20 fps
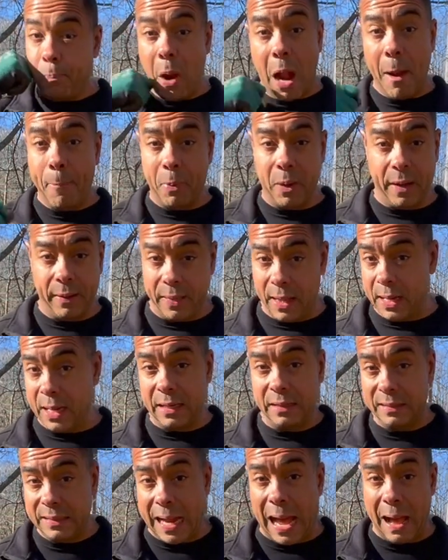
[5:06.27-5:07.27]
property that
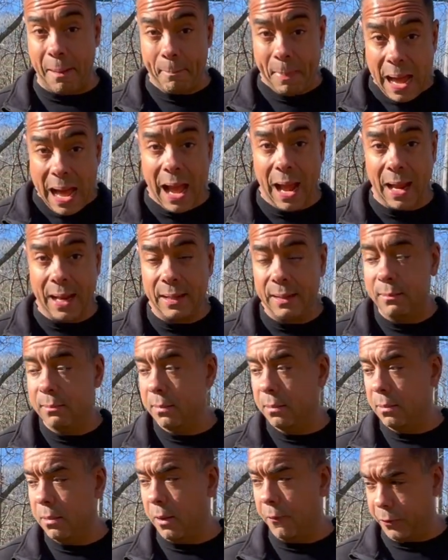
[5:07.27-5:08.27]
is not mine
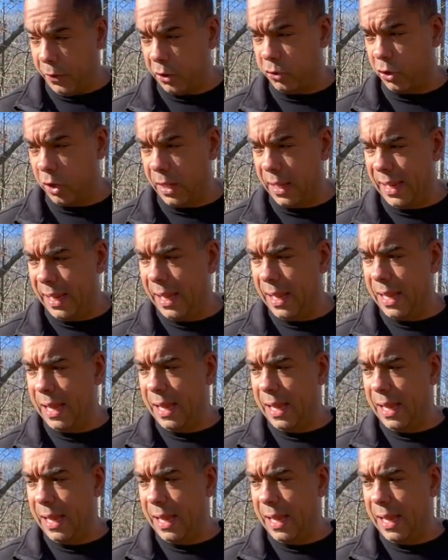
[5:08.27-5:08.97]
officially,